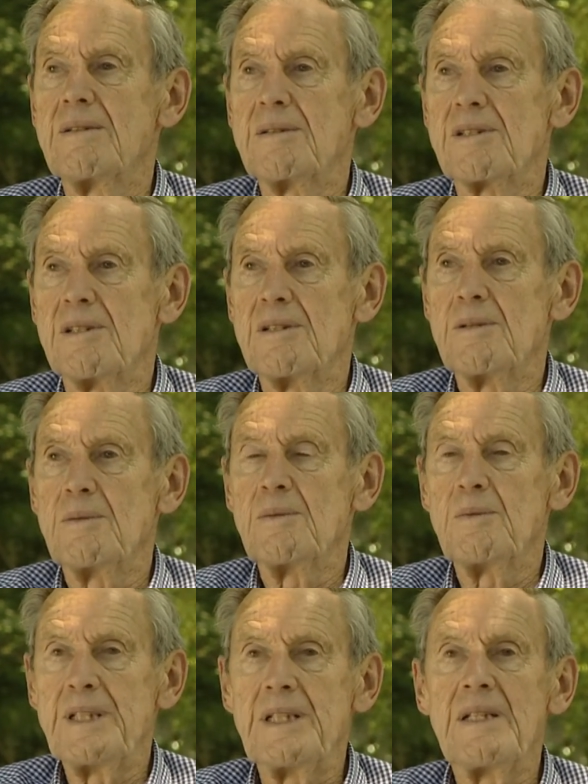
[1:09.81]
So
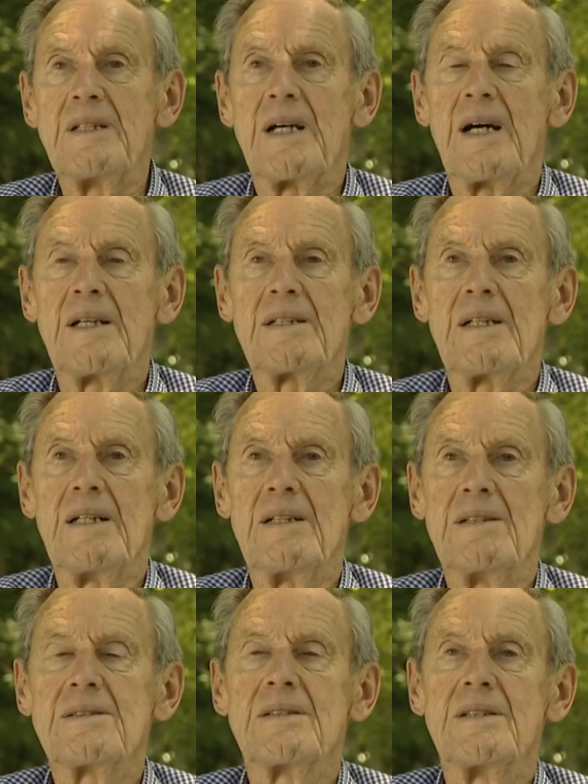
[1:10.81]
we did that
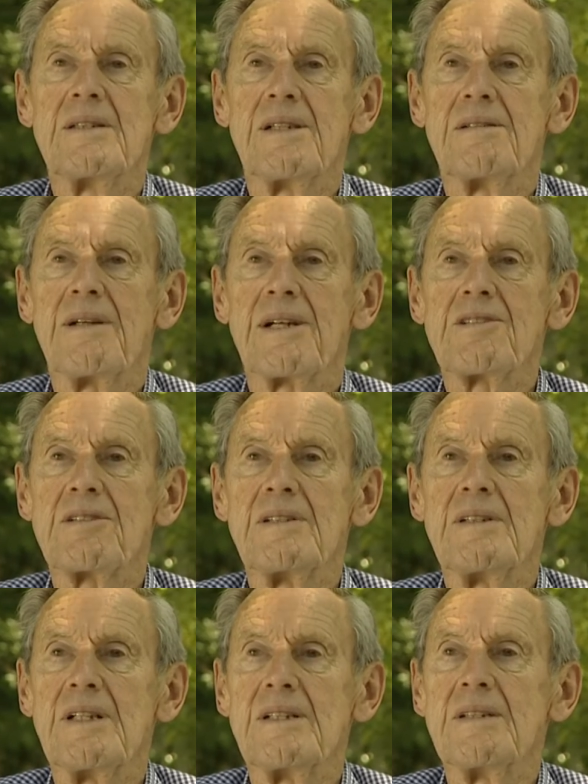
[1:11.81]
and looked in the
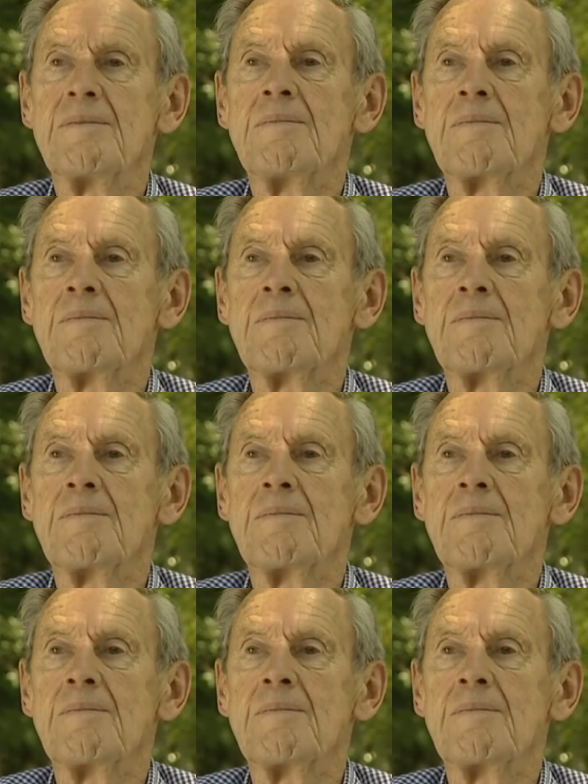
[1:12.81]
direction and